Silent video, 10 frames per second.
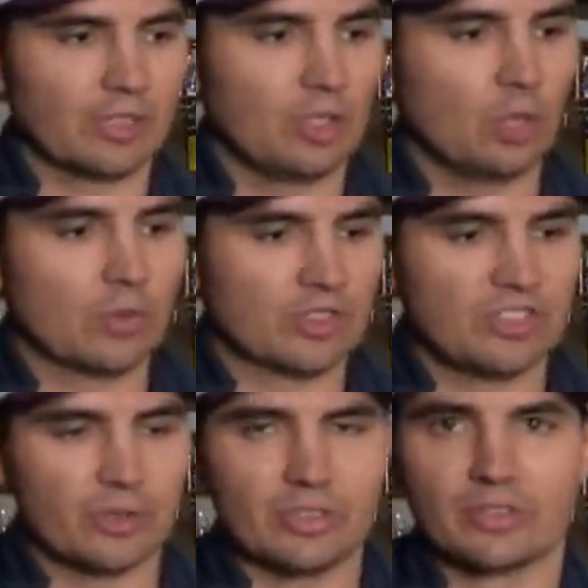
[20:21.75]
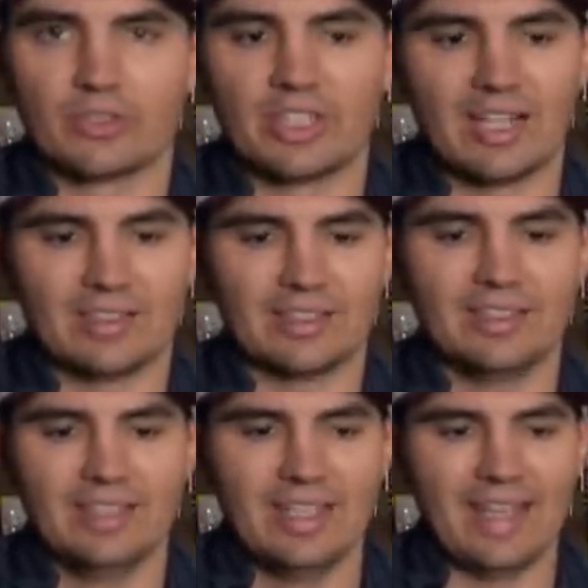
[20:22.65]
Kovert series of
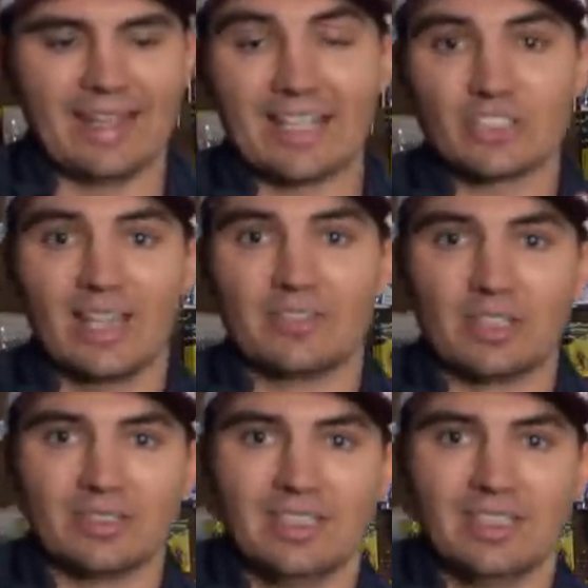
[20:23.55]
Denali. And I actually have a